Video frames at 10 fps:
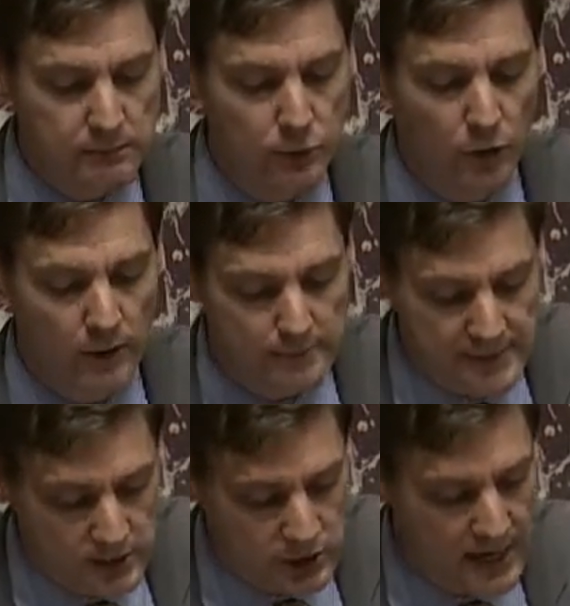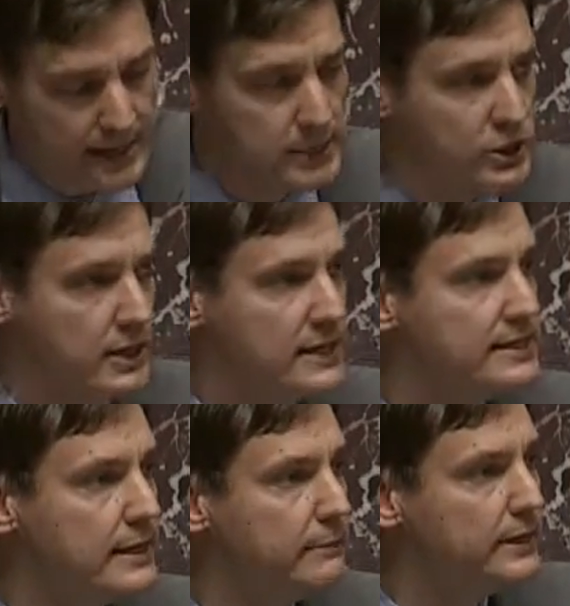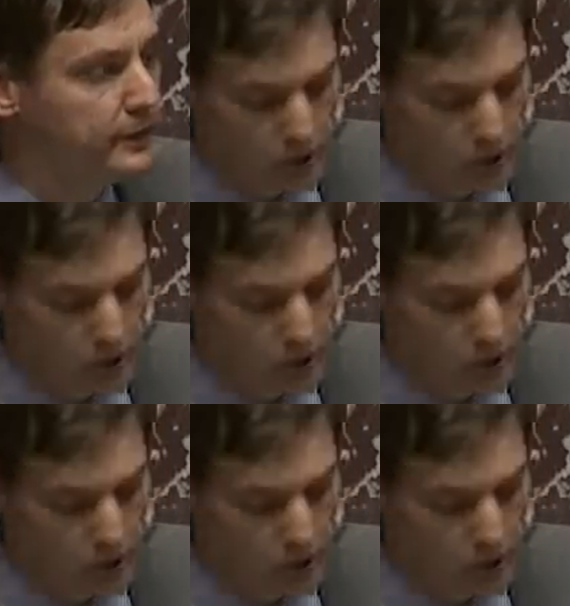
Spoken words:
and programs that change seemingly